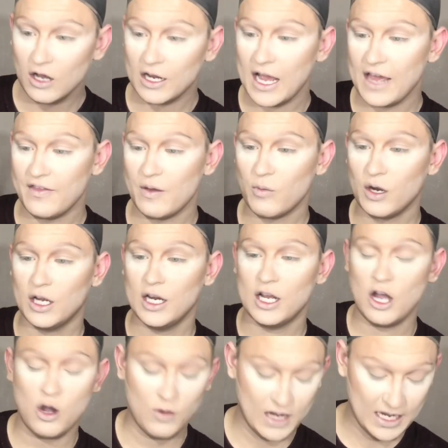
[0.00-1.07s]
Okay, then we're going to
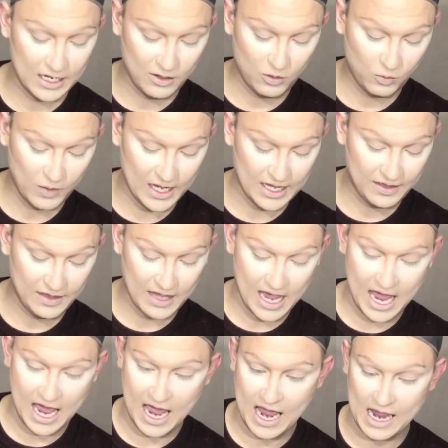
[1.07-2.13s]
go in with
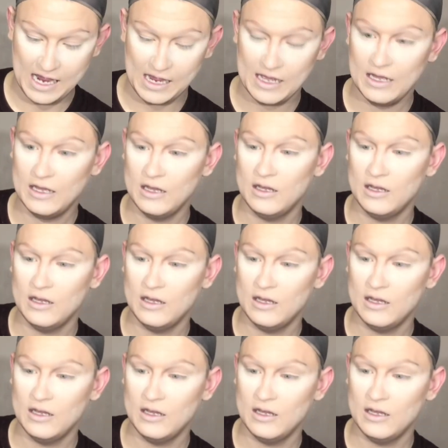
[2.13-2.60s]
the